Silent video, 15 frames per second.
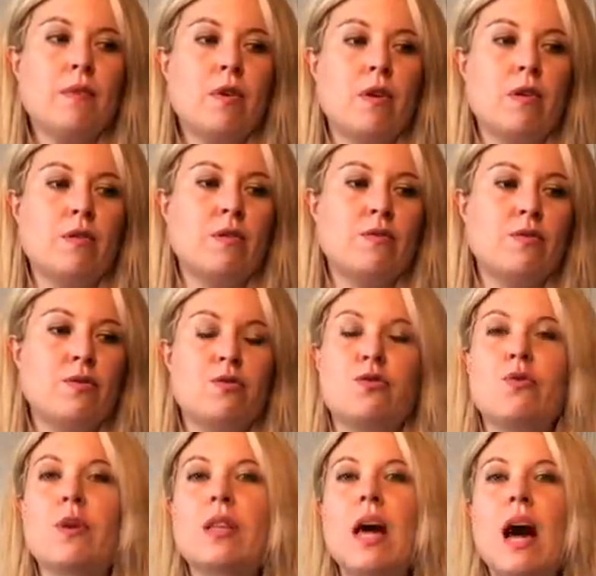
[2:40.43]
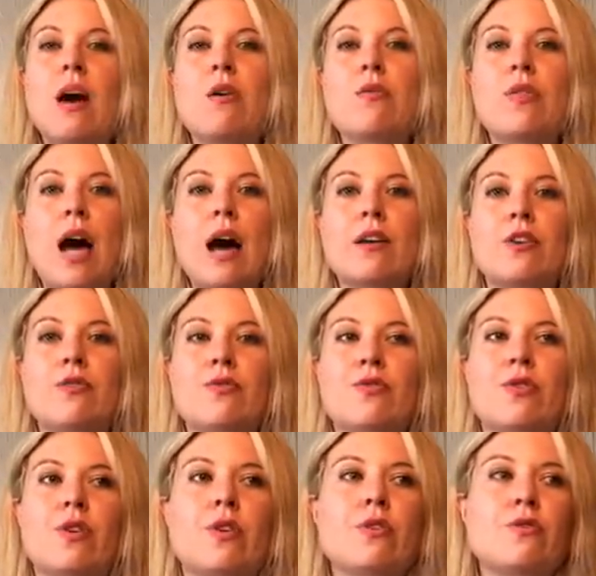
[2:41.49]
or to allow that
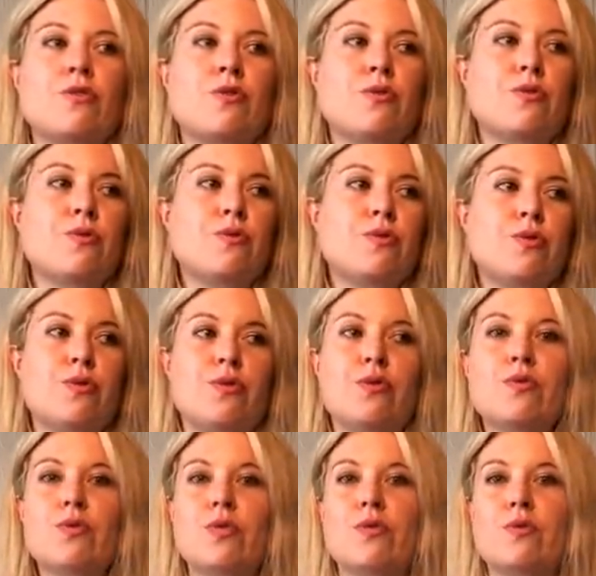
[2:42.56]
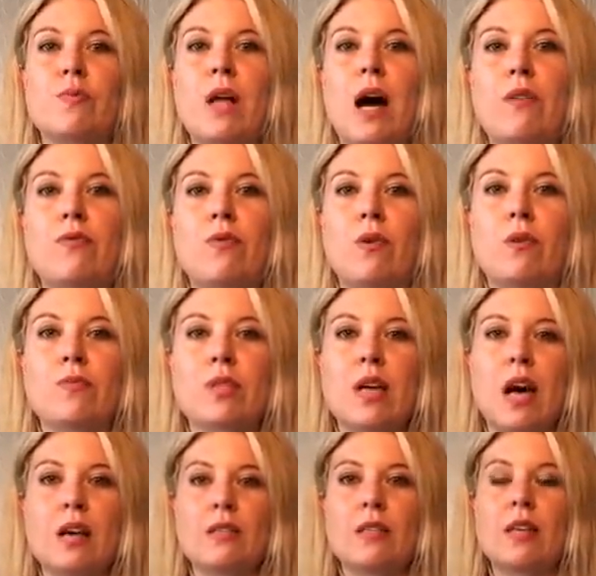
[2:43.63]
user to use those platforms
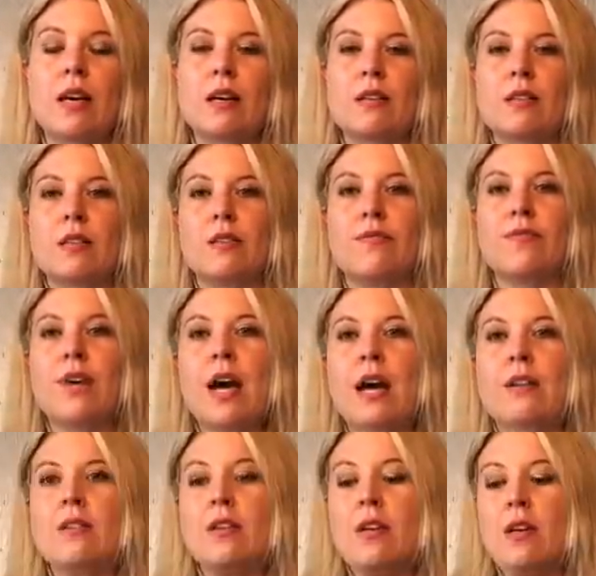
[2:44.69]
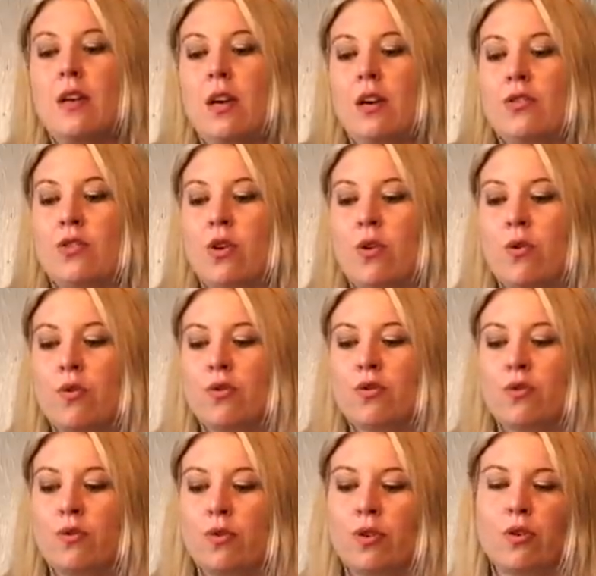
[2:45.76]
as they see fit. So
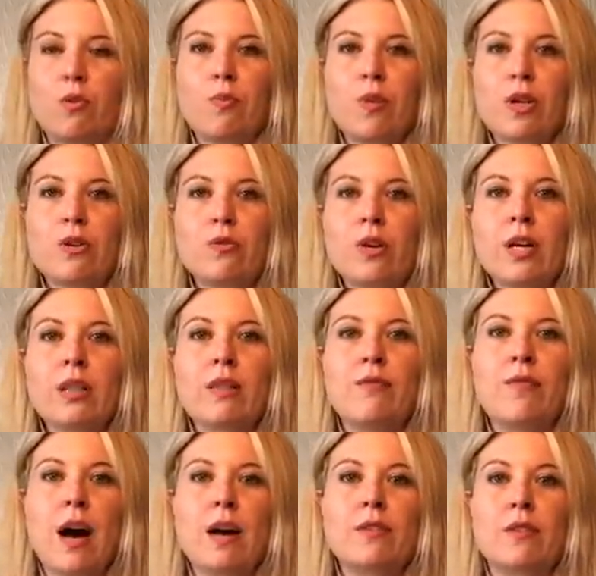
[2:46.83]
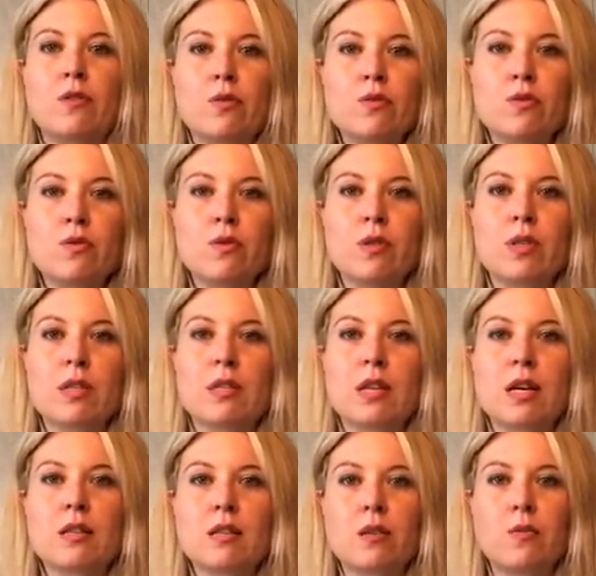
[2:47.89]
when you look at the fact that those tools
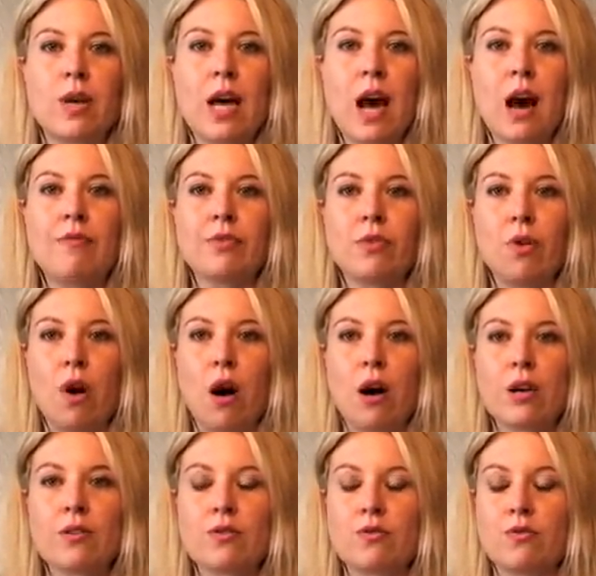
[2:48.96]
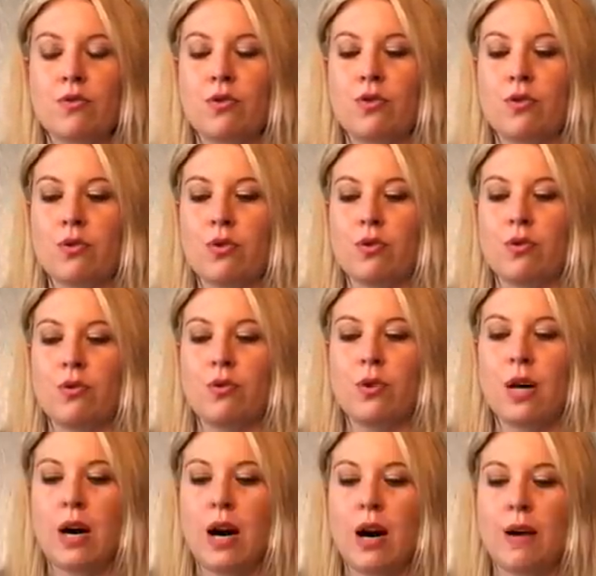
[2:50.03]
exist, that we have laws
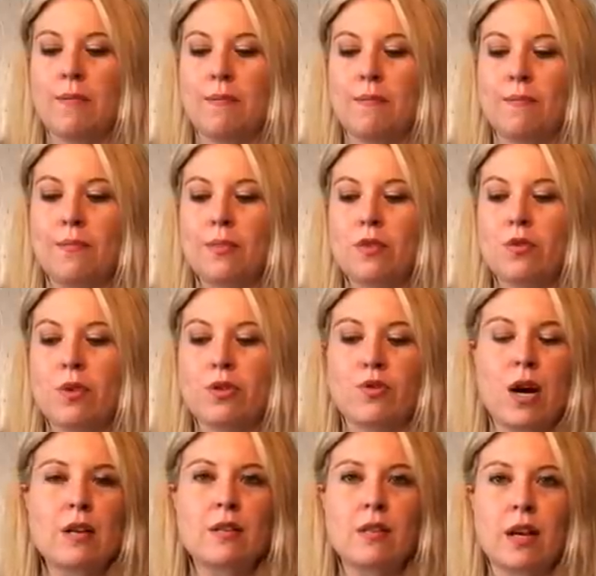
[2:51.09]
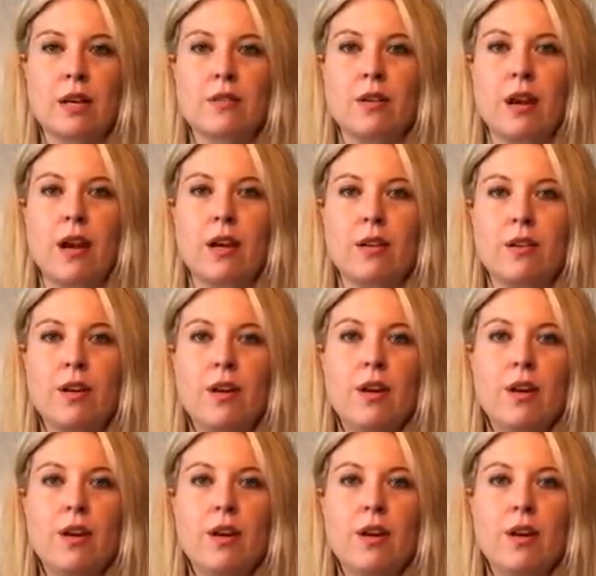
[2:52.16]
to address things like